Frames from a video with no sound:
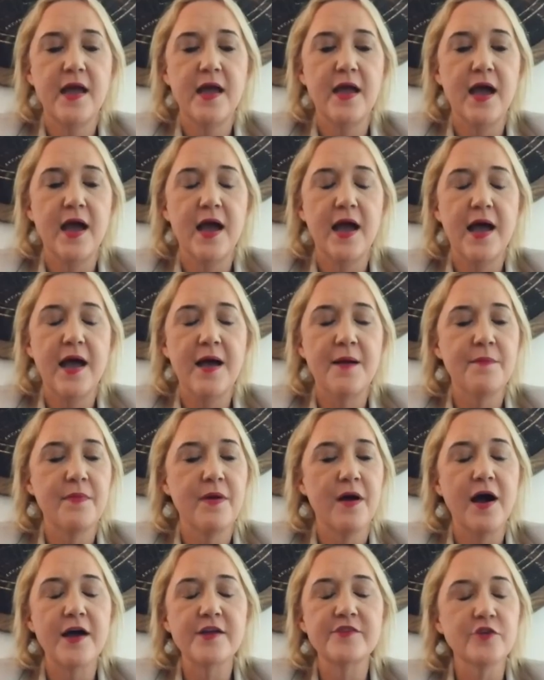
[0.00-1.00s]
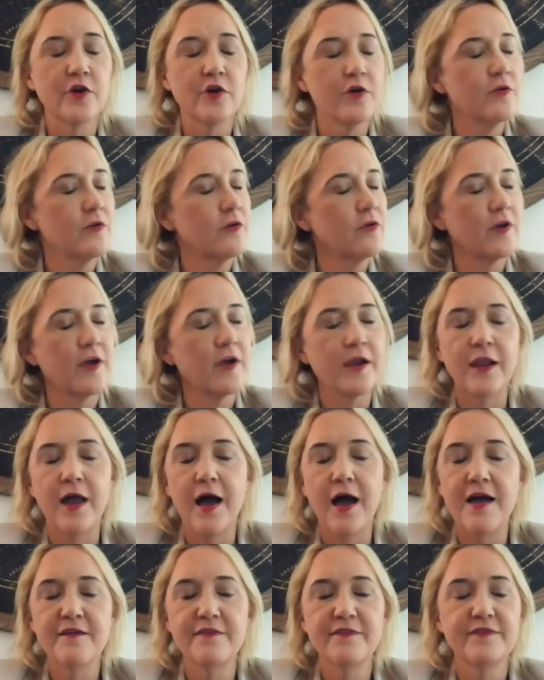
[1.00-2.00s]
I don't look at
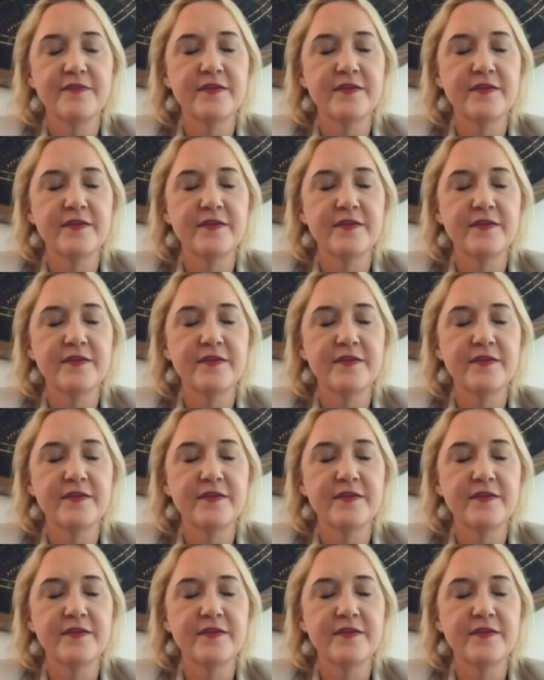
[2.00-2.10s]
life